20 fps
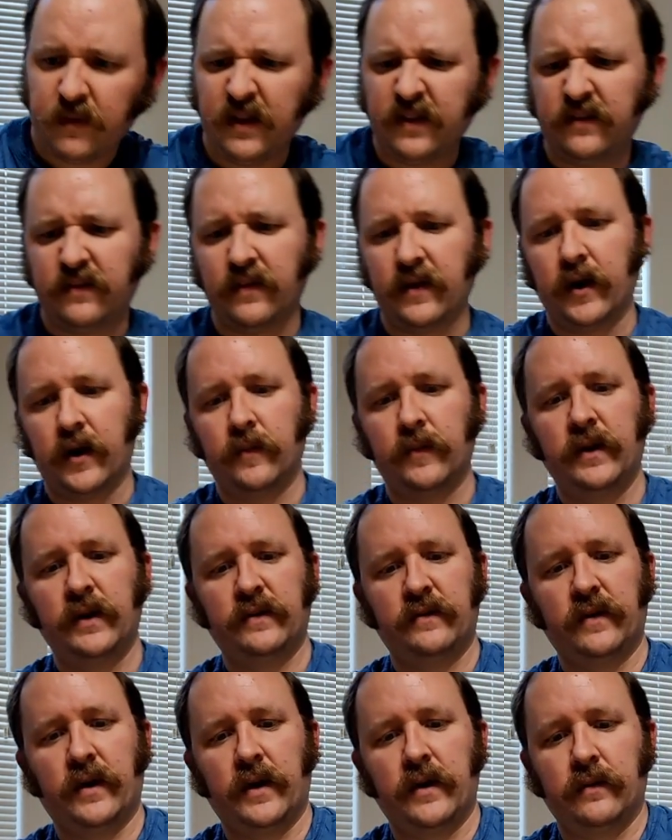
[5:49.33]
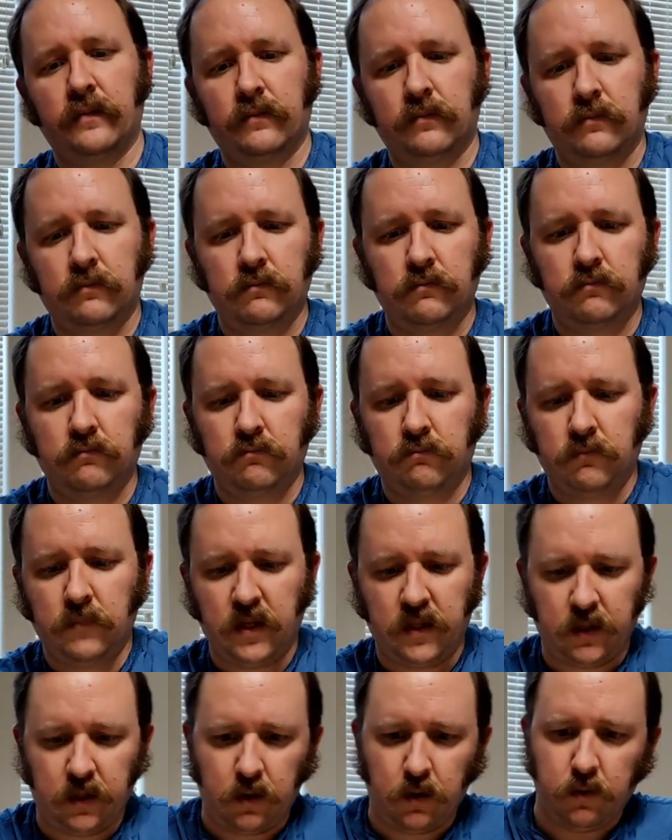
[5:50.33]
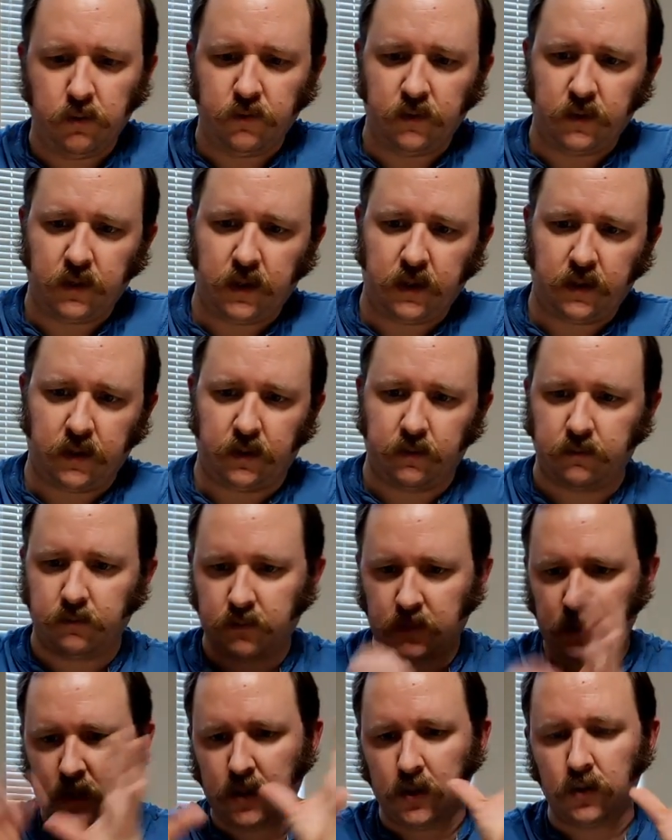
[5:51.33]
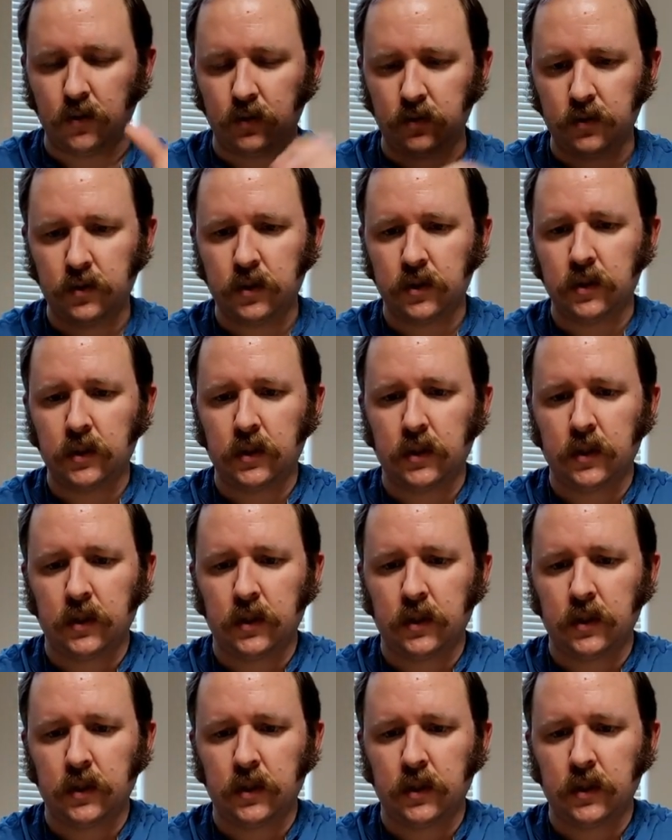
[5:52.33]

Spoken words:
It's there, but it's nothing huge.